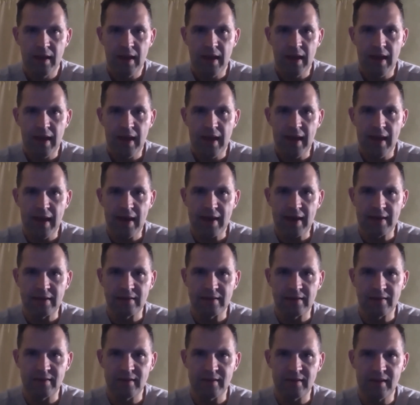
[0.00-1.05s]

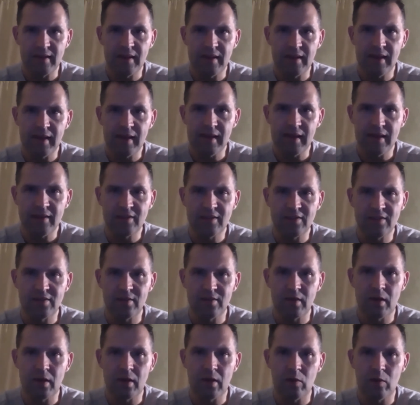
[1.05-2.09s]
and he
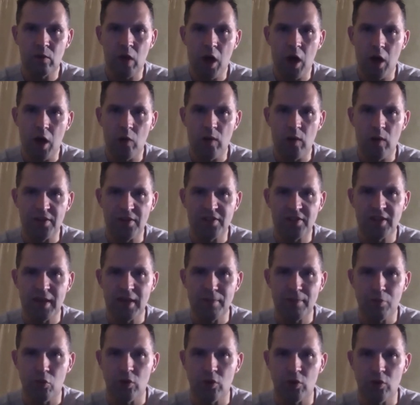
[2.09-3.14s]
is an all-weather
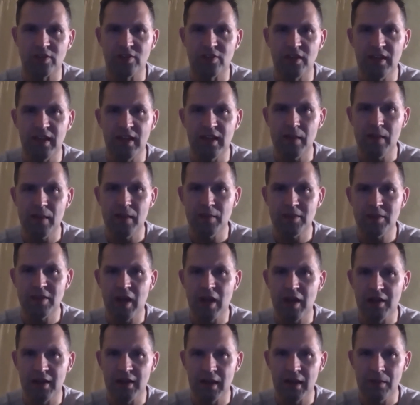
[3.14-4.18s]
type horse. So I think Amy's
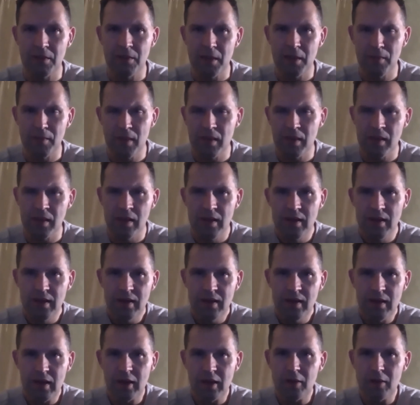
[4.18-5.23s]
Holiday may be
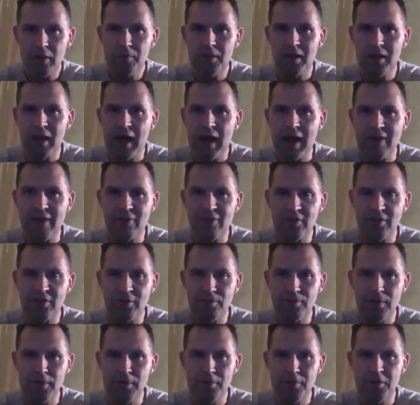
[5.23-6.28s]
a little bit liver
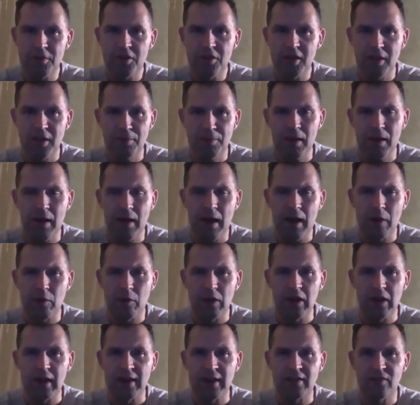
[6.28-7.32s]
than people think, but I
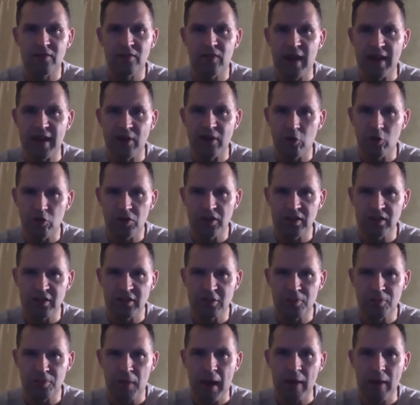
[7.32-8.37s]
really like Divine Oath in
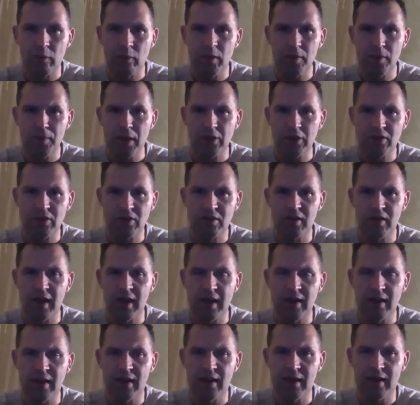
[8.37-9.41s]
this spot. What about
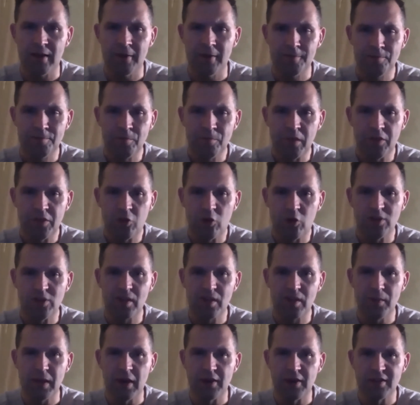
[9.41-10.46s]
the horse
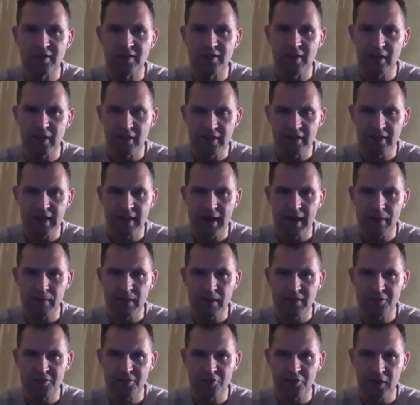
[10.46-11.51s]
coming out of Sunland,
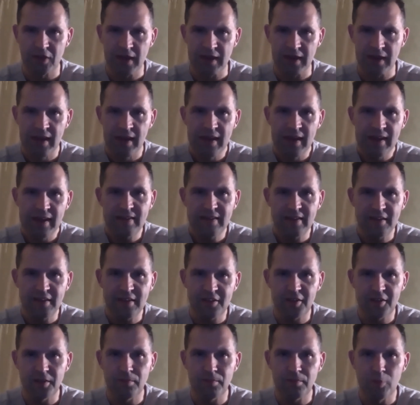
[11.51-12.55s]
Dynamite Strike? He's
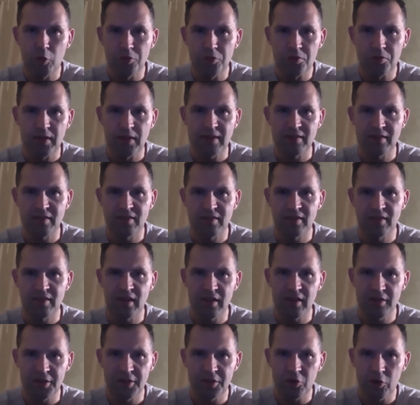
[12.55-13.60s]
entered in both races, the
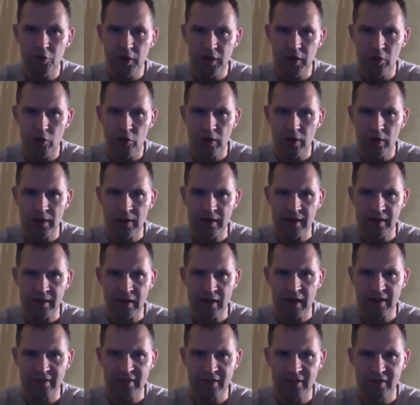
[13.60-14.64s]
Illinois and the
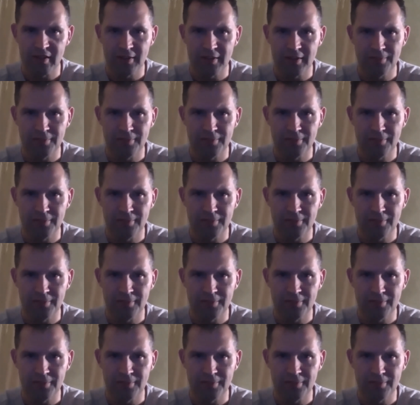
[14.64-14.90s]
Lexington.